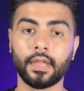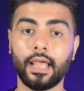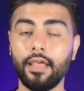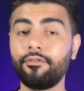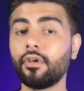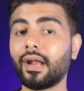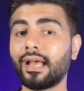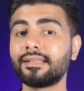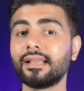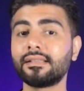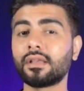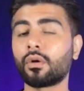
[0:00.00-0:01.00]
If your
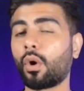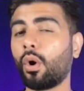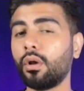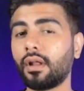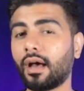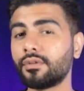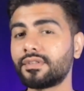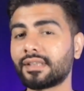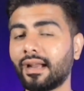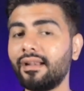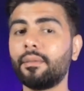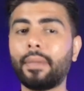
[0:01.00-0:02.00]
assets are all
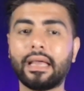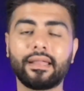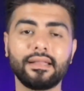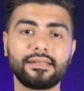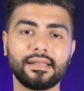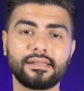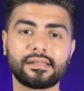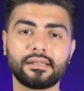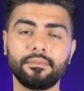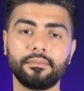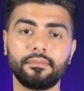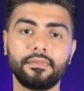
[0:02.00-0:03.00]
outside the banking
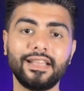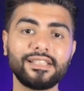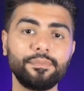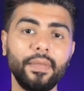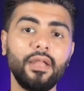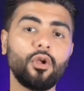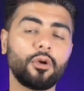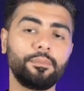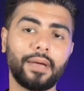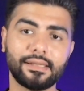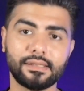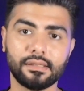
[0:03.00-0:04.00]
system, this may not
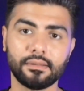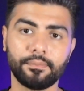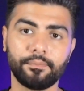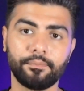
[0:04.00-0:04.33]
matter,